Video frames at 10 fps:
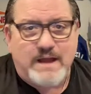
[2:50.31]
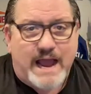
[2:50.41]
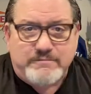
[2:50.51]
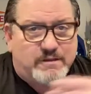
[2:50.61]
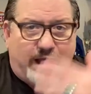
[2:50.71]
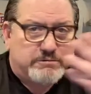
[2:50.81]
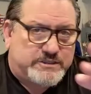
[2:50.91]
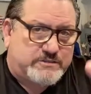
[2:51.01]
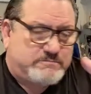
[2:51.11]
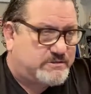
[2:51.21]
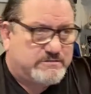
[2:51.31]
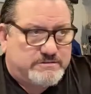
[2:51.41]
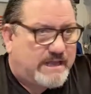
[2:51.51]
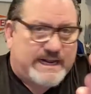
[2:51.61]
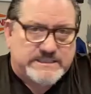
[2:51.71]
I I was
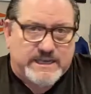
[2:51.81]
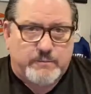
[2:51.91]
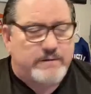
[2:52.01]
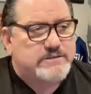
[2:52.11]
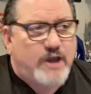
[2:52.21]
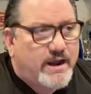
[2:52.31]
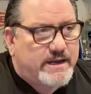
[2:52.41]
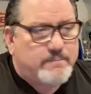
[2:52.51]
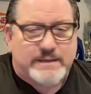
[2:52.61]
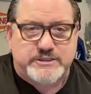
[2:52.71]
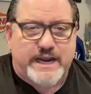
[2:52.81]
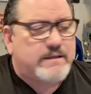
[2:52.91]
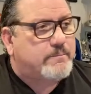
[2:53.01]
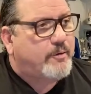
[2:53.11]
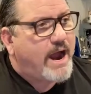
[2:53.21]
like I said, we were talking about
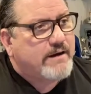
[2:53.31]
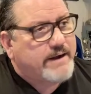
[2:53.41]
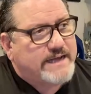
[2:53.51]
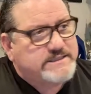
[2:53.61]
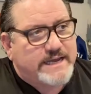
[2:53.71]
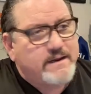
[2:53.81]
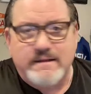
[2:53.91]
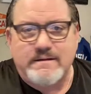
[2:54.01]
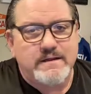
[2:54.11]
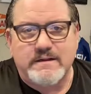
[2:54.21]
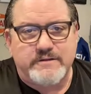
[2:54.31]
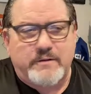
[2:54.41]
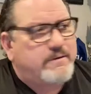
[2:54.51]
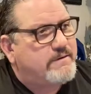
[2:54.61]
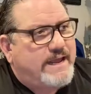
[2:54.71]
Jalen Pryor, and I said,
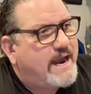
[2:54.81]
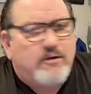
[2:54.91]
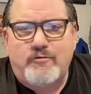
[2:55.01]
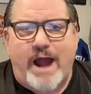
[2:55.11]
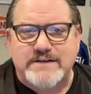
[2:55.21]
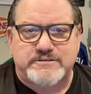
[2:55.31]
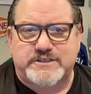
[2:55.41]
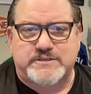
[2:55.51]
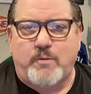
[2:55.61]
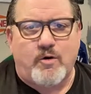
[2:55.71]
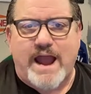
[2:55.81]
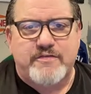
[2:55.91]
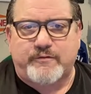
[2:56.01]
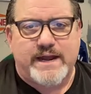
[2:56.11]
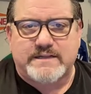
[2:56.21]
dude, Aaron Rodgers is more
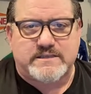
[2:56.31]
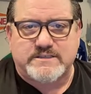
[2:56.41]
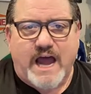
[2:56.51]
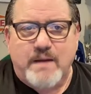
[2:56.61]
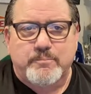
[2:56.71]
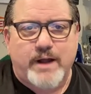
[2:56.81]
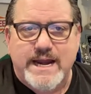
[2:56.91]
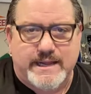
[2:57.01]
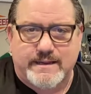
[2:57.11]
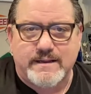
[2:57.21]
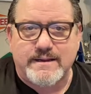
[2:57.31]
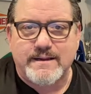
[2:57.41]
athletic than Tom Brady.